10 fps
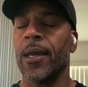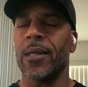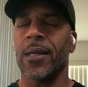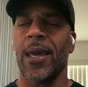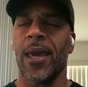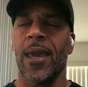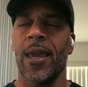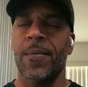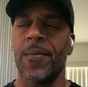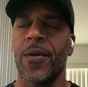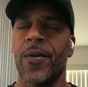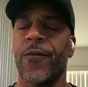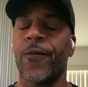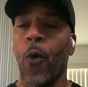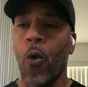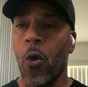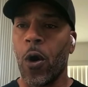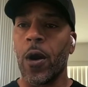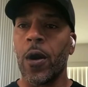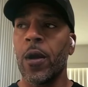in game
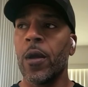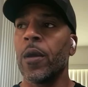four,